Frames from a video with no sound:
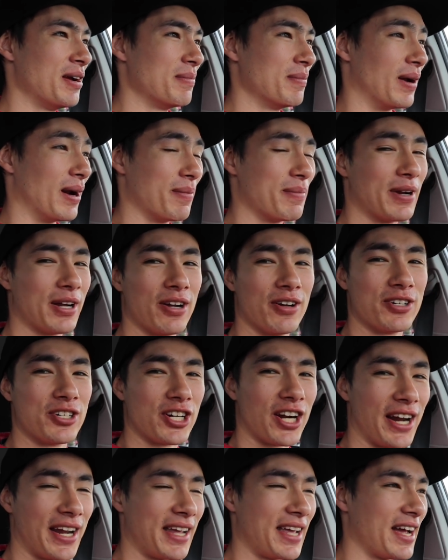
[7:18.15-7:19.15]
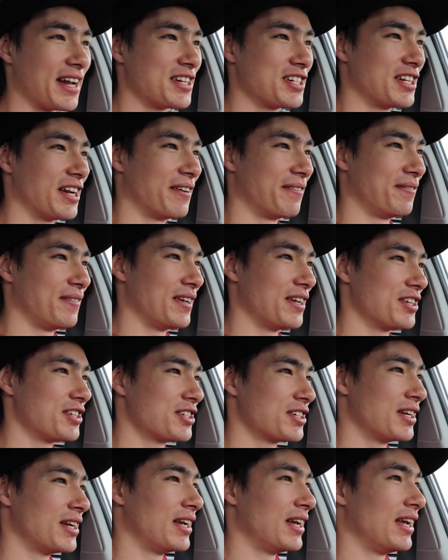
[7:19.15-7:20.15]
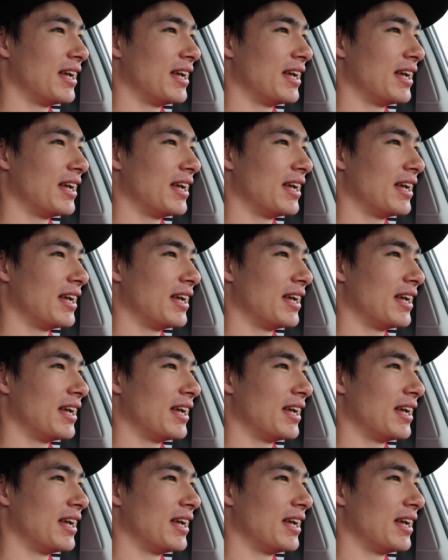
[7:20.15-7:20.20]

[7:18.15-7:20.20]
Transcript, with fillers: but I'm gonna go try and catch that fish.